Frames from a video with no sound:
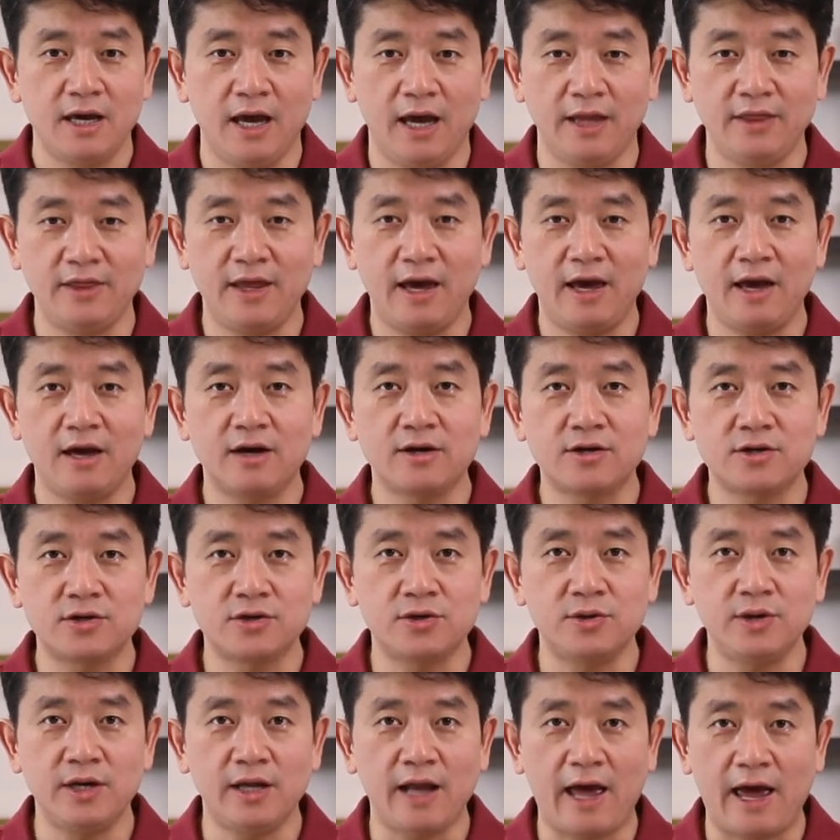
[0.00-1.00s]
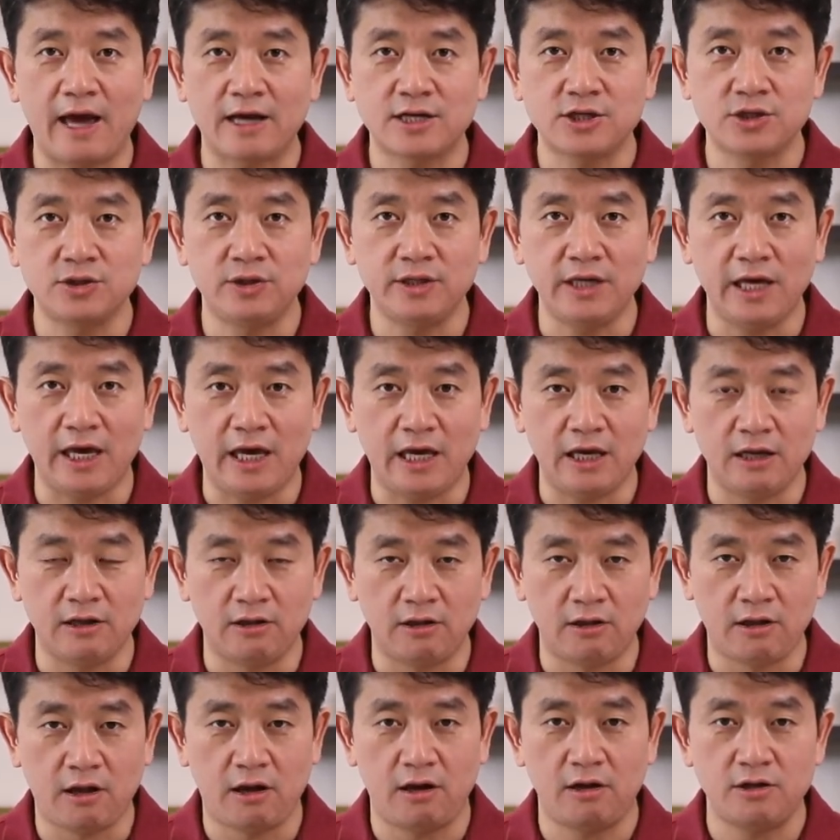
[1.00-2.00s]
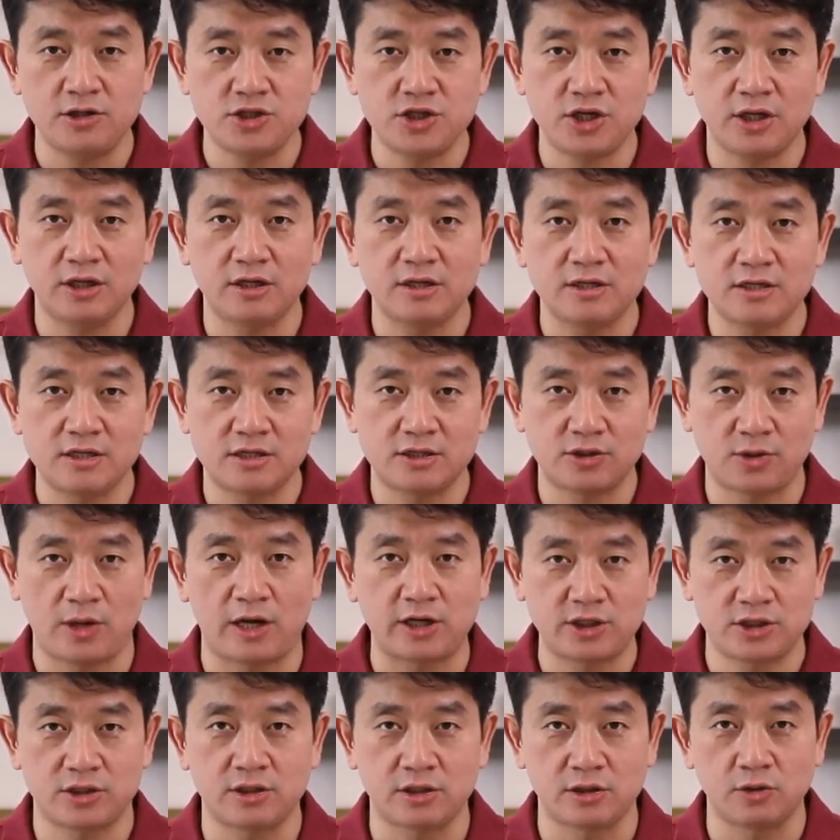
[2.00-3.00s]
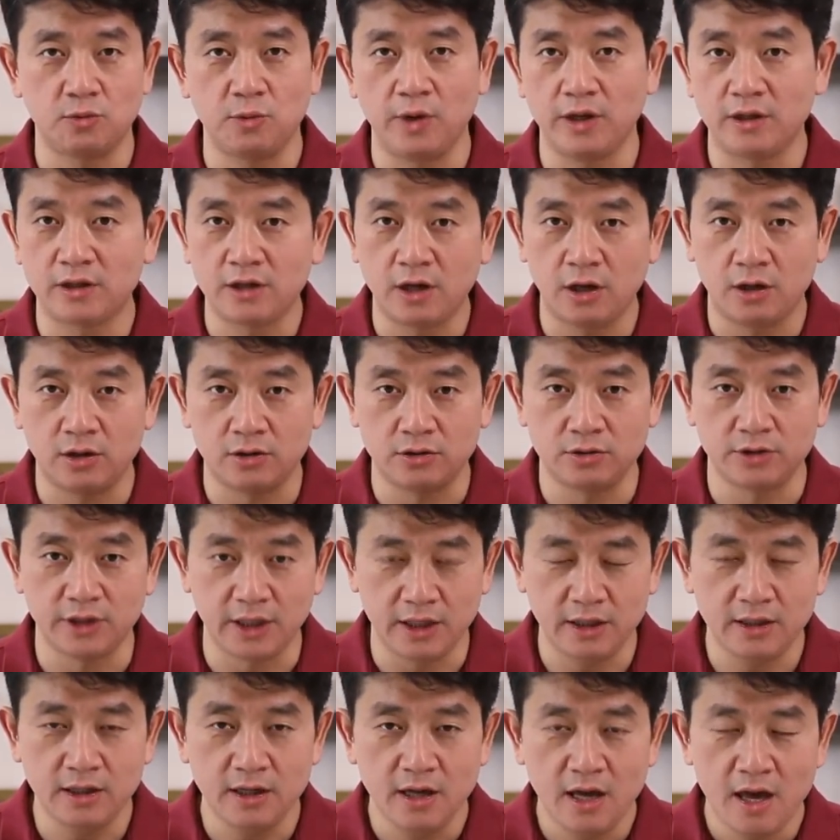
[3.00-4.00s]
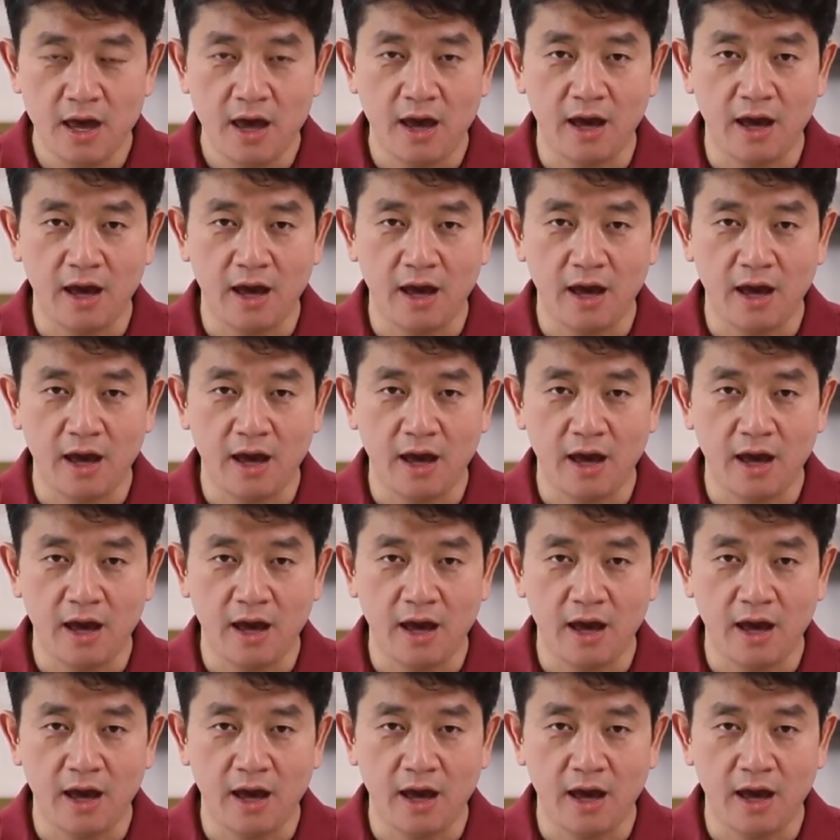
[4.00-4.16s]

and then create actually a logic structure with coding